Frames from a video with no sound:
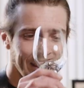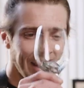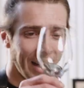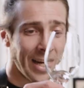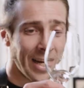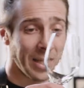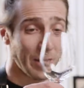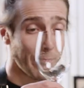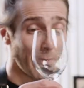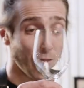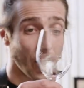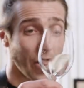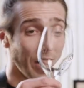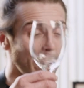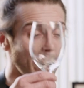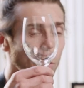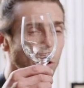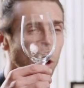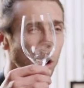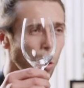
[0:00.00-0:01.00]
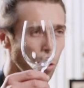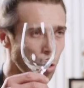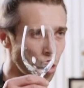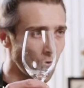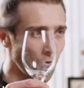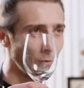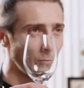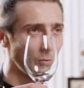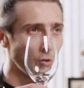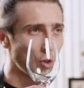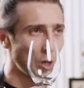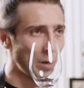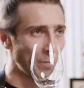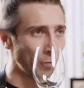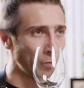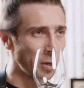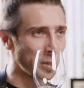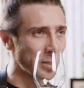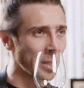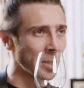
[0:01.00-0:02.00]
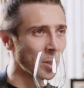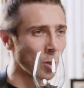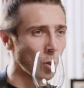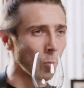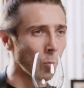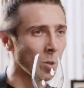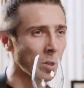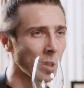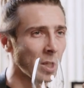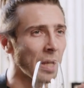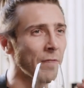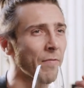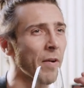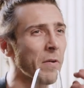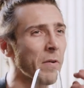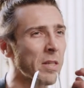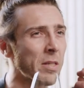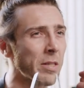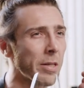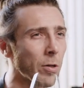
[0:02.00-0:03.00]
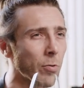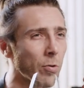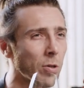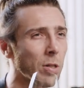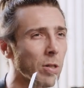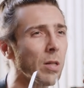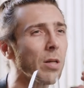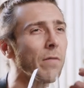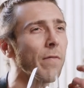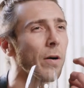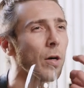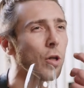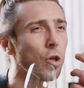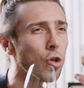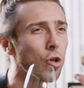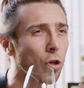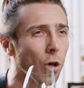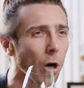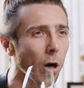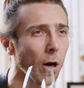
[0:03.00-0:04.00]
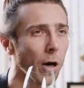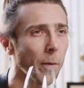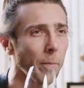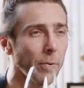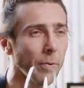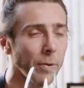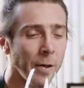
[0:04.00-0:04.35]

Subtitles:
Especially, you know, gin, for instance, you will see very citrusy, very sharp.